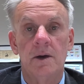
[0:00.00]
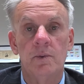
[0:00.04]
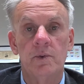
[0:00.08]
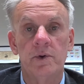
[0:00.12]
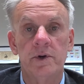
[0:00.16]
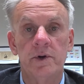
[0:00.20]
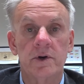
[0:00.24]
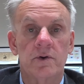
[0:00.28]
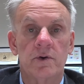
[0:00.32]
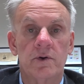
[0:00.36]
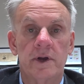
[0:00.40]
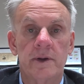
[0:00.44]

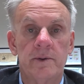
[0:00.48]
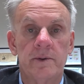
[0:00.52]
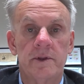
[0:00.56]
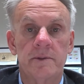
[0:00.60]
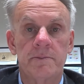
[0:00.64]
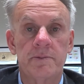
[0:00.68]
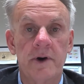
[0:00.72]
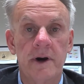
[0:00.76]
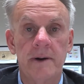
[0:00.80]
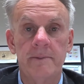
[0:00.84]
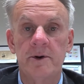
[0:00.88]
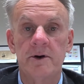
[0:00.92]
would agree with
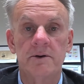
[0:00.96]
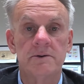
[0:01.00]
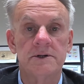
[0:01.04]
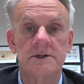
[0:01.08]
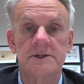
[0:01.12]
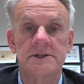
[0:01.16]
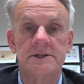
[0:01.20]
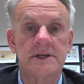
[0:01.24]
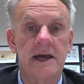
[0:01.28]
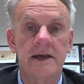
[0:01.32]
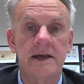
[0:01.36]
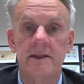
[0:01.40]
the Premier and
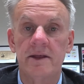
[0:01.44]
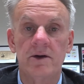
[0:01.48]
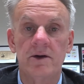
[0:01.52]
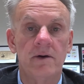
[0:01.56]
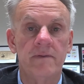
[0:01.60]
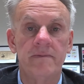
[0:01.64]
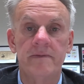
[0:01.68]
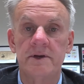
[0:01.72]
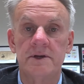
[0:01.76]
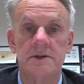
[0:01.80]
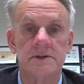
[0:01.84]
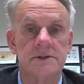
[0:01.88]
just say the
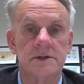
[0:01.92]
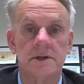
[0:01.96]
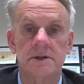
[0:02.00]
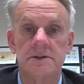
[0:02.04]
obvious.